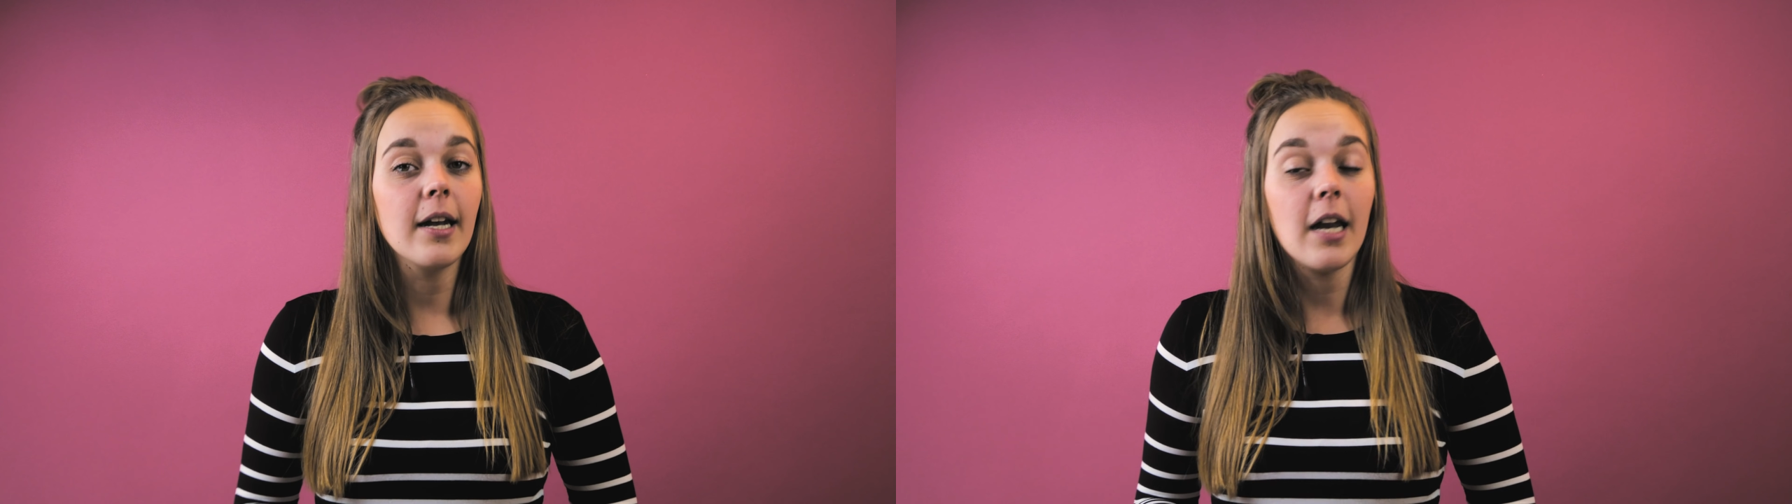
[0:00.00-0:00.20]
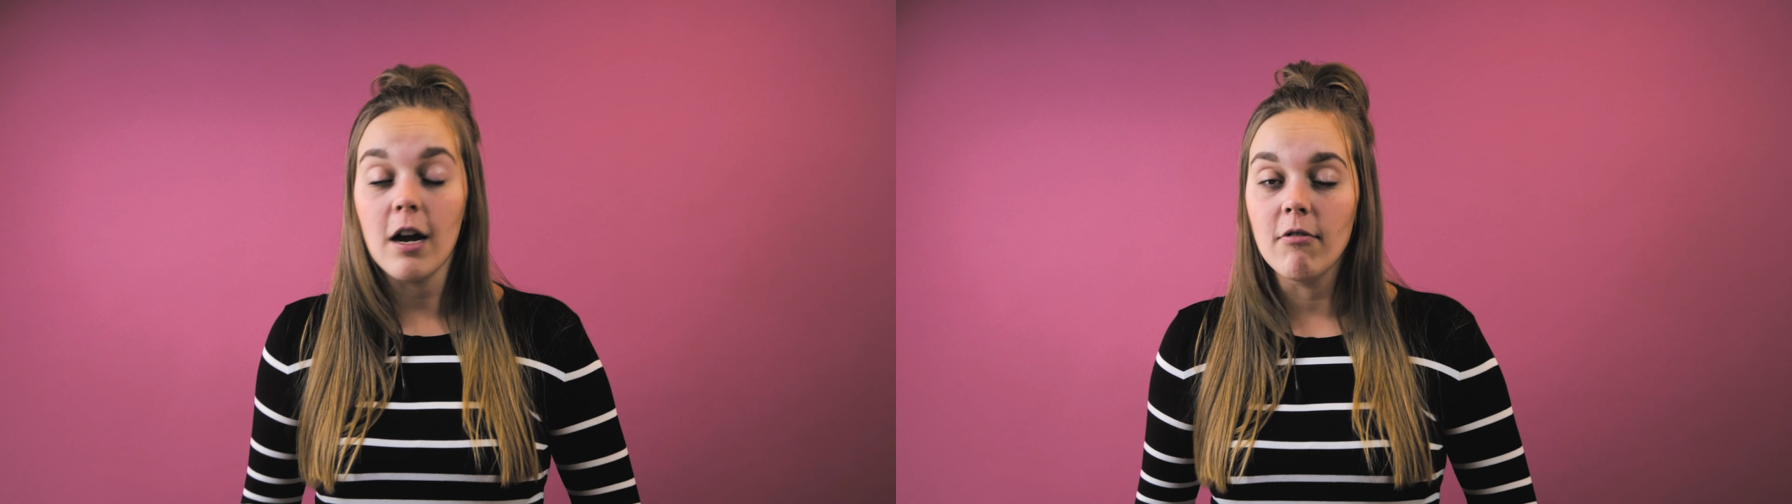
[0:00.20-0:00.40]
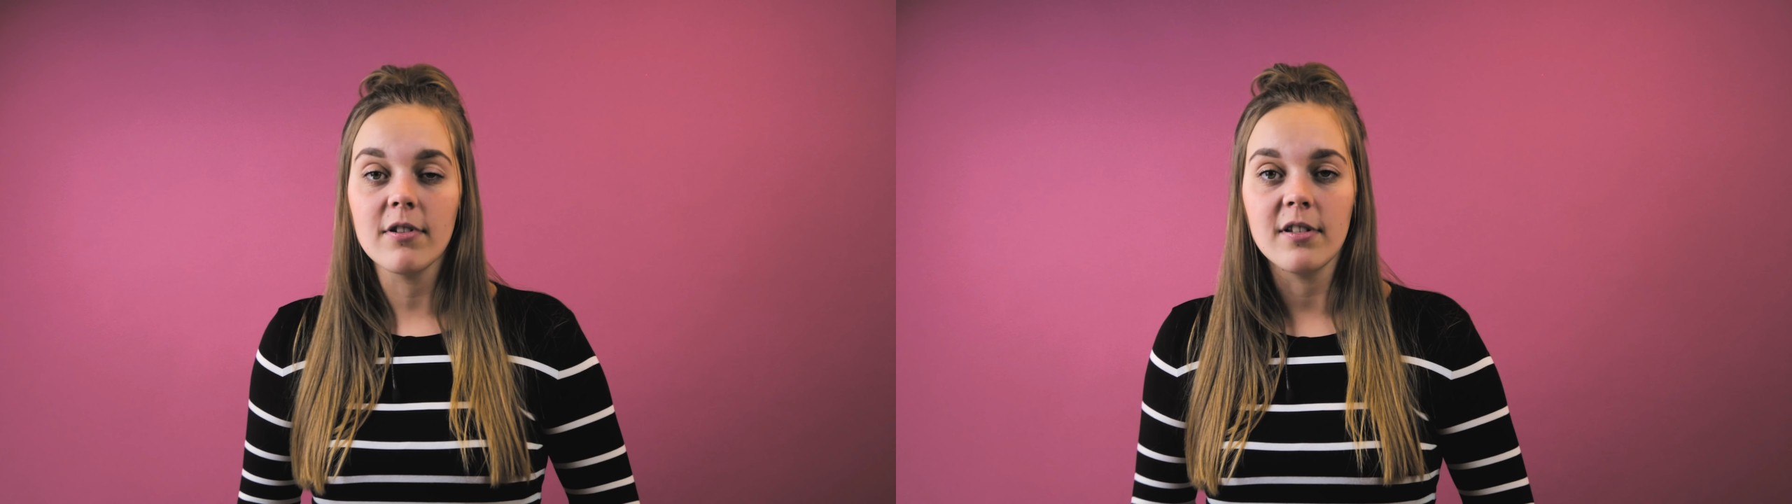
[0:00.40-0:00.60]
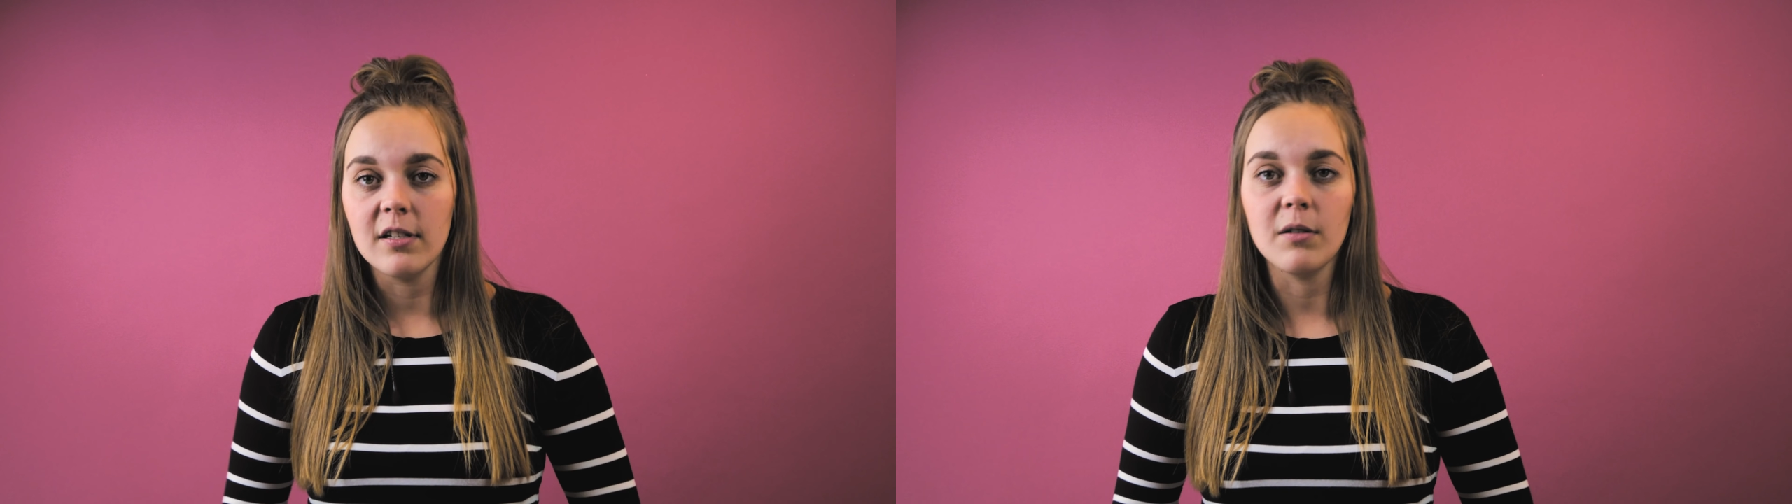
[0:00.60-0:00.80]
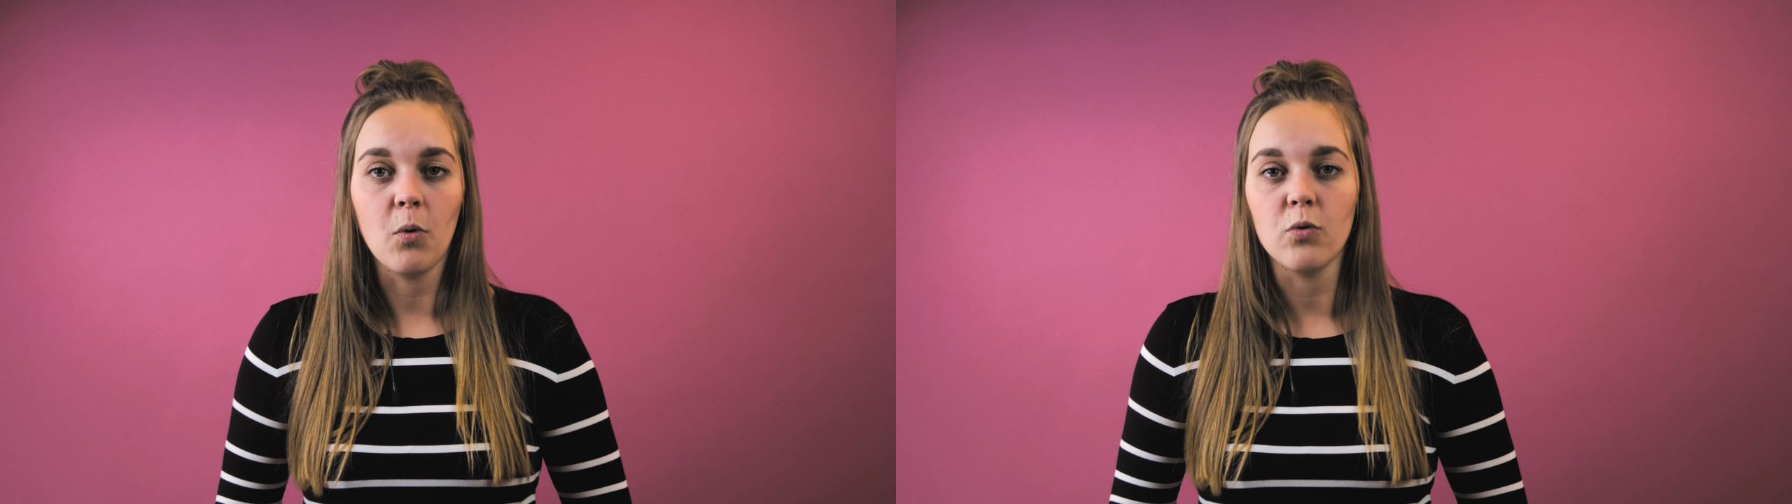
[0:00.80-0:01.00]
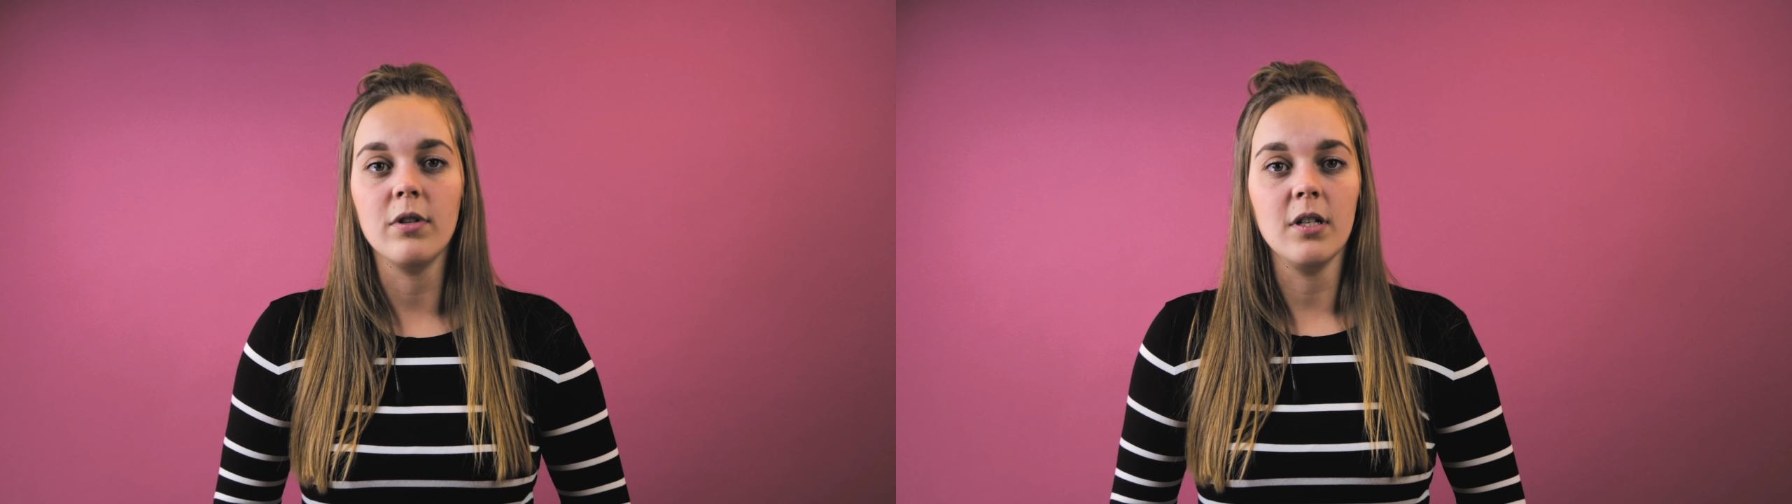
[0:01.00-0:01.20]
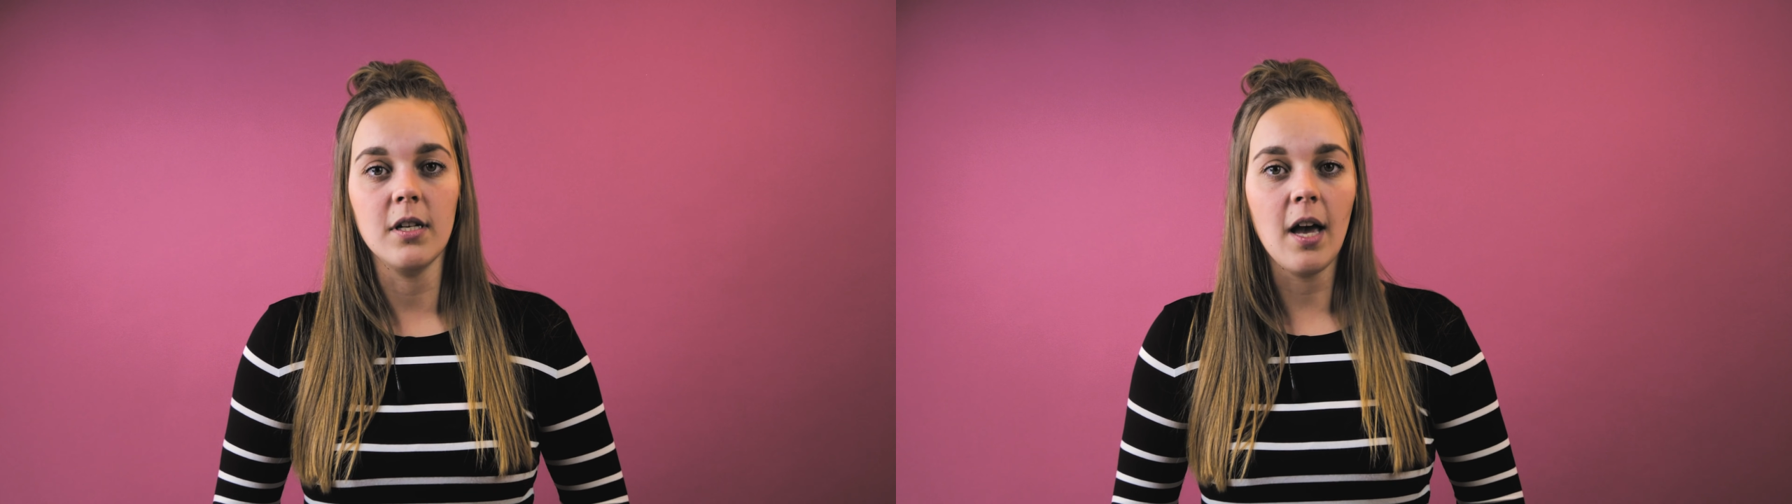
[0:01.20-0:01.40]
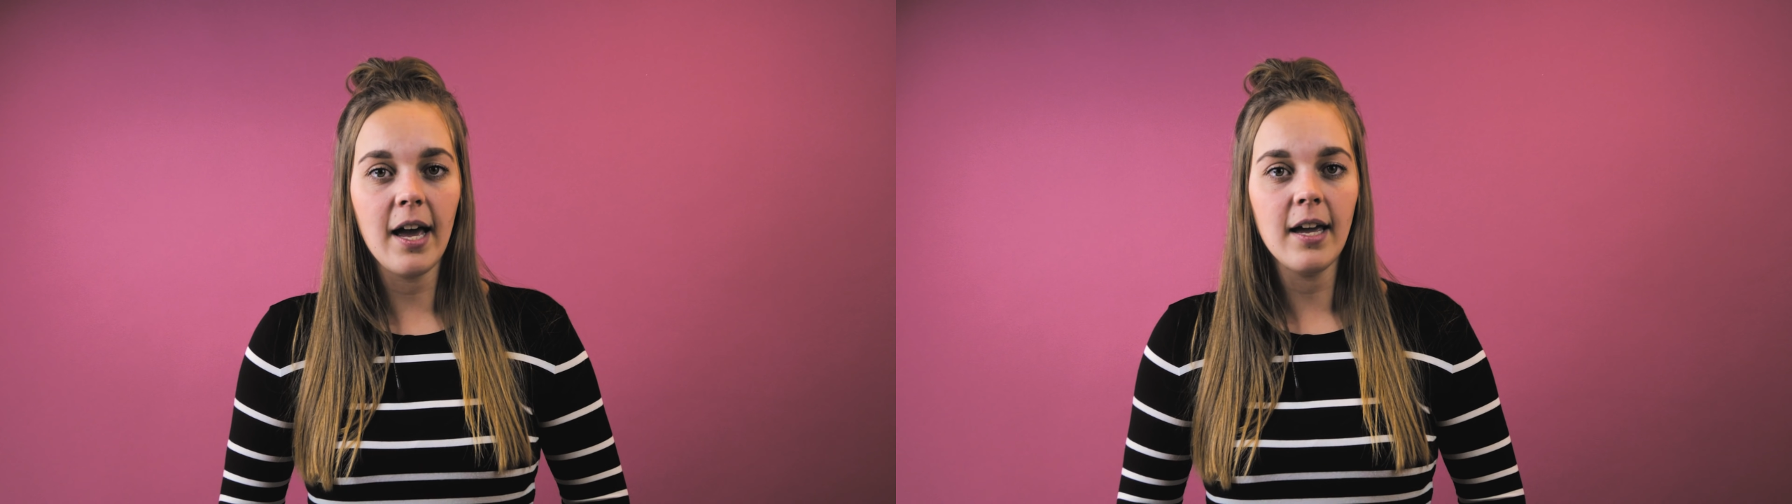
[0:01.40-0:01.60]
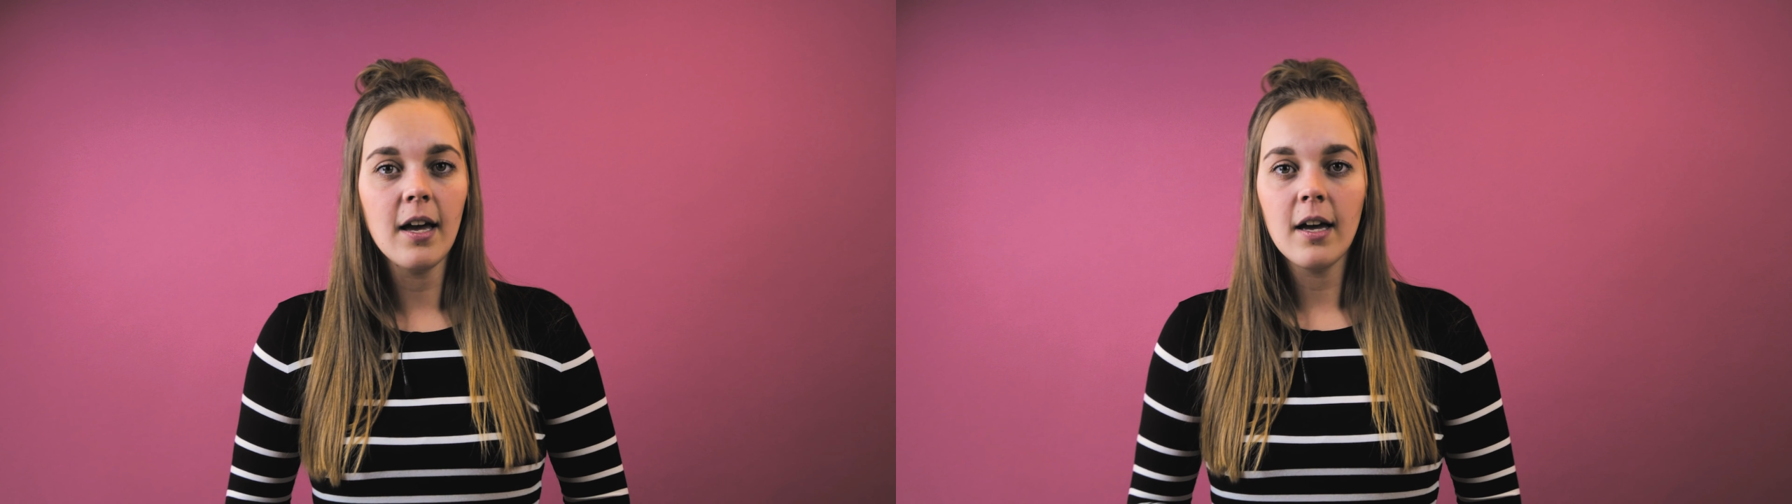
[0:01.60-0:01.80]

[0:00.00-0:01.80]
an irresistible CTA,